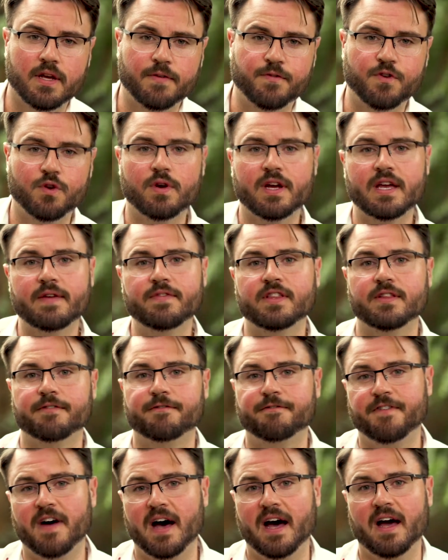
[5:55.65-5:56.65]
If you're giving the
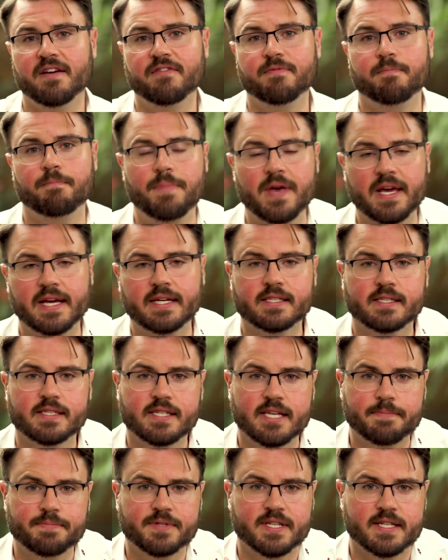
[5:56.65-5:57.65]
5 biggest
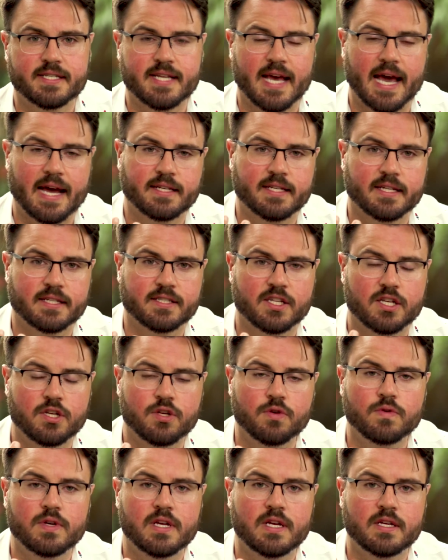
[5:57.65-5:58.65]
tips and tactics that
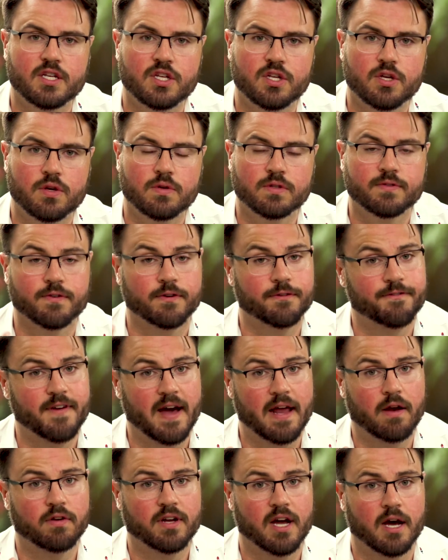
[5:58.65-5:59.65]
you need to use for
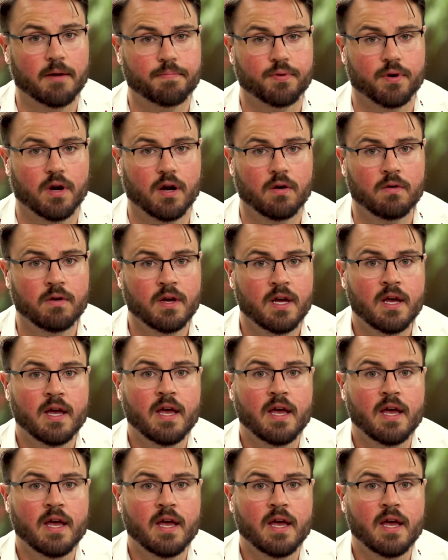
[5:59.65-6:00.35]
Final Cut Pro